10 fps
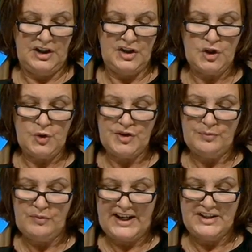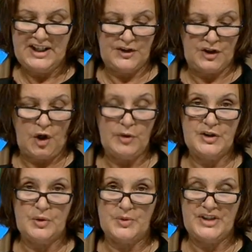Children ran down the
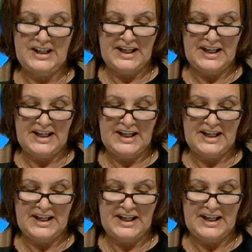corridors in